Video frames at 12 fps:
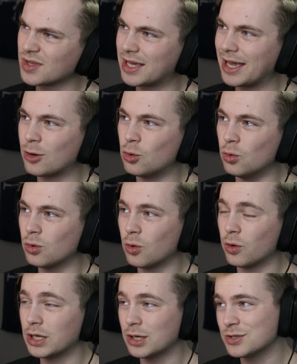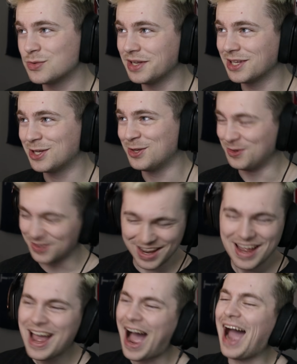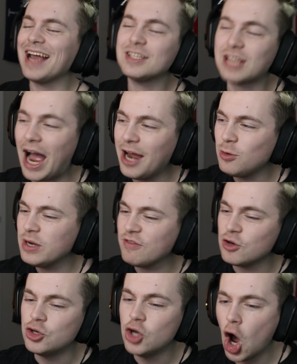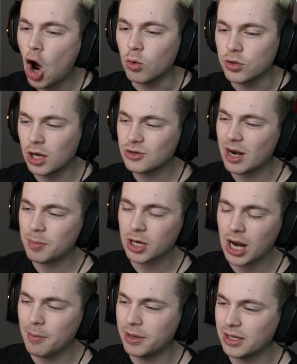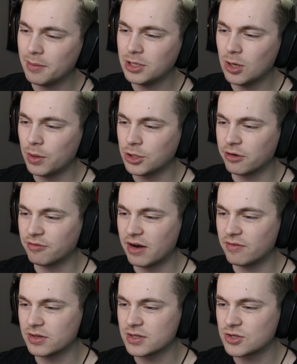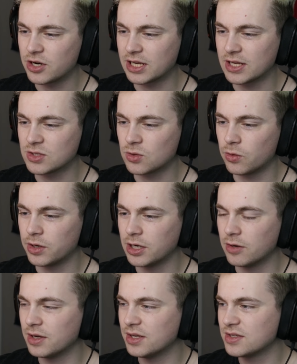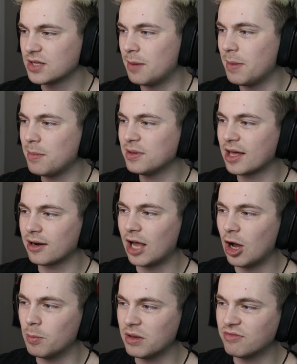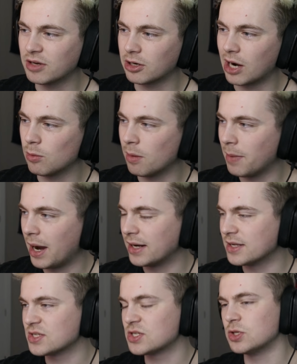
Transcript: Get Cool choreo is really cute. I don't even know. Y'all drop a comment, let me know what your favorite Stray Kids choreo is, and maybe that'll help me figure out what mine is